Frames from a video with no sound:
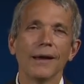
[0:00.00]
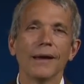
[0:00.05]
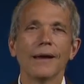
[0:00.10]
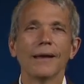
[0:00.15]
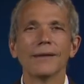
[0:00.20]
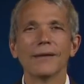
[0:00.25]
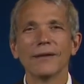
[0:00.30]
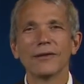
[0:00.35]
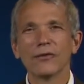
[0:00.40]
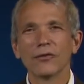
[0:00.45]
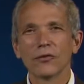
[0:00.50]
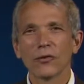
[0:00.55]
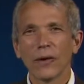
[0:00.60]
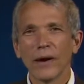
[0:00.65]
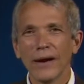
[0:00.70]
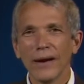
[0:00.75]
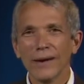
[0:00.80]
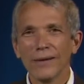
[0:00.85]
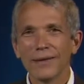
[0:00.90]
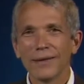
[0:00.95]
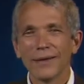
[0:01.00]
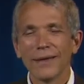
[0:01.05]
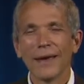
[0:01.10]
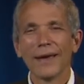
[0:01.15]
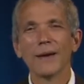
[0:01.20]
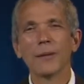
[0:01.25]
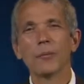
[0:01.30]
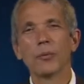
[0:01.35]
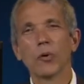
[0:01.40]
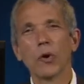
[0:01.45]
The strength
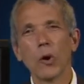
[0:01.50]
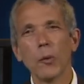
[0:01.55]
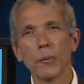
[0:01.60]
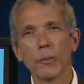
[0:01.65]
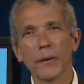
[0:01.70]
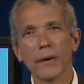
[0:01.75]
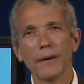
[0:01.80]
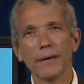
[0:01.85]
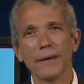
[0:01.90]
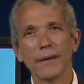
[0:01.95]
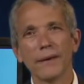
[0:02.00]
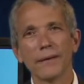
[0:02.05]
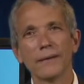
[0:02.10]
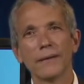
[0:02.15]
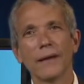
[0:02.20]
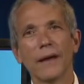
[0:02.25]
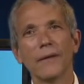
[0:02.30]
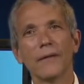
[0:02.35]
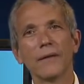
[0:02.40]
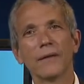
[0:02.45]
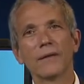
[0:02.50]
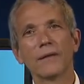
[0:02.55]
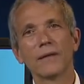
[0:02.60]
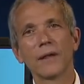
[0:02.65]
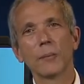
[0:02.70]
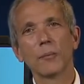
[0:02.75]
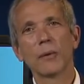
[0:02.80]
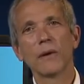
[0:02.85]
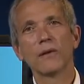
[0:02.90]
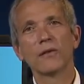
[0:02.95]
and appropriateness of a
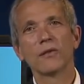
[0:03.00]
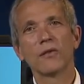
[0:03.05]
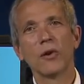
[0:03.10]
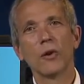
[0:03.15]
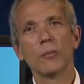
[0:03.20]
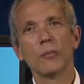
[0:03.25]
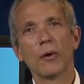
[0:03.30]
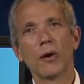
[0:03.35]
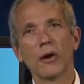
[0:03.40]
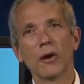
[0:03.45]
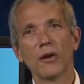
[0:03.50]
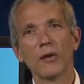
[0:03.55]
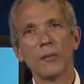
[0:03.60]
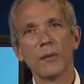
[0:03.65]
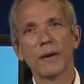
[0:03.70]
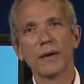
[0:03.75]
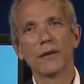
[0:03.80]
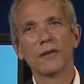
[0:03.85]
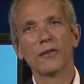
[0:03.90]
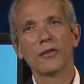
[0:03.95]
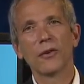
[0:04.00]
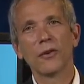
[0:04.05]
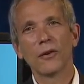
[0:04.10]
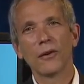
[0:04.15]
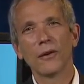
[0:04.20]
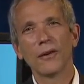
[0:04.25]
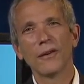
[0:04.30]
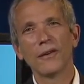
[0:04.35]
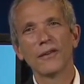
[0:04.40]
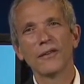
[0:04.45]
slippery slope argument
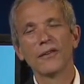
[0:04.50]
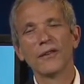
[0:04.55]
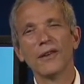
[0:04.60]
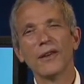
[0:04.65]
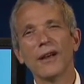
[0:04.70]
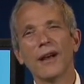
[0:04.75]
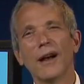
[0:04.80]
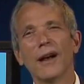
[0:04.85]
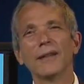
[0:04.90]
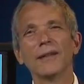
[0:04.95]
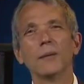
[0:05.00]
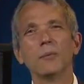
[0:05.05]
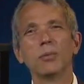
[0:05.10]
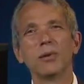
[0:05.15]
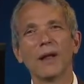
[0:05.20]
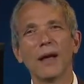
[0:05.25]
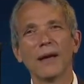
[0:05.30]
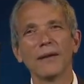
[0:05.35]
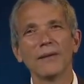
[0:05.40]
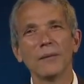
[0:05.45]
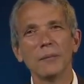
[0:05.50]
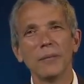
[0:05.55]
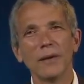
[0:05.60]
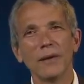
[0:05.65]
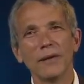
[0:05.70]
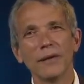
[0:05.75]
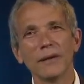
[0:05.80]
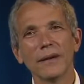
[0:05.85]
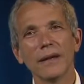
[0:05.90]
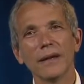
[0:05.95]
turns on the
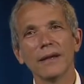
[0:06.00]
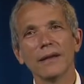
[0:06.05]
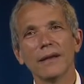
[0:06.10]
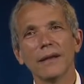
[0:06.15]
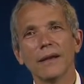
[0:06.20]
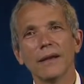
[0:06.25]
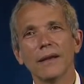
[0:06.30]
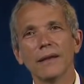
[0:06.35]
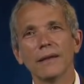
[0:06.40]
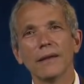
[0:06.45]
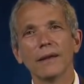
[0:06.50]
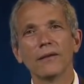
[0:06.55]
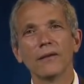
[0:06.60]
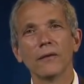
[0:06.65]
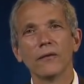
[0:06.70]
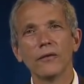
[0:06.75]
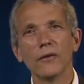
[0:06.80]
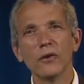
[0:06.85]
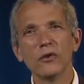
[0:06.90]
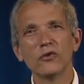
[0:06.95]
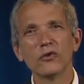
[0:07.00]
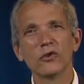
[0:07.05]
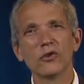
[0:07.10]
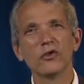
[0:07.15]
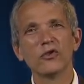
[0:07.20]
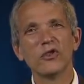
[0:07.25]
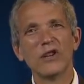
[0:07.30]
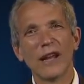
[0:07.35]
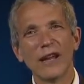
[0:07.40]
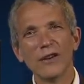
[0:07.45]
plausibility that the future
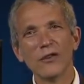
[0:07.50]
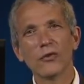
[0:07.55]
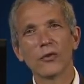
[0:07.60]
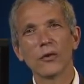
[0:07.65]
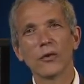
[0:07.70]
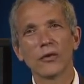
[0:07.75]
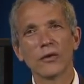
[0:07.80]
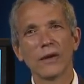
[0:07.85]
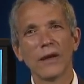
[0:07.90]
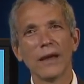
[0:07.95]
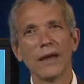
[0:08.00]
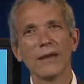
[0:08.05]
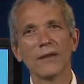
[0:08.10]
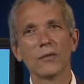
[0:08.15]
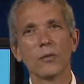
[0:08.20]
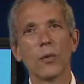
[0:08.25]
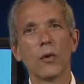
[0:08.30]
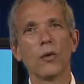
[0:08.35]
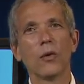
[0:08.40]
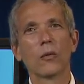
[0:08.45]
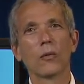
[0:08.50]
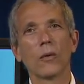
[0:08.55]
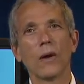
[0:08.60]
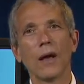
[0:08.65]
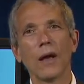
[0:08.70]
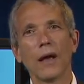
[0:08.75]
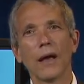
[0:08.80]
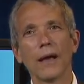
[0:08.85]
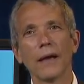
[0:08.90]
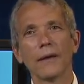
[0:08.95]
dangerous case will
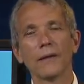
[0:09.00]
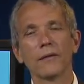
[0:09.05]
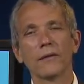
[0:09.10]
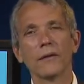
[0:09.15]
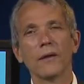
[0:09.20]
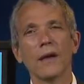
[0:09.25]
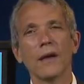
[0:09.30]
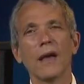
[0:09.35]
arise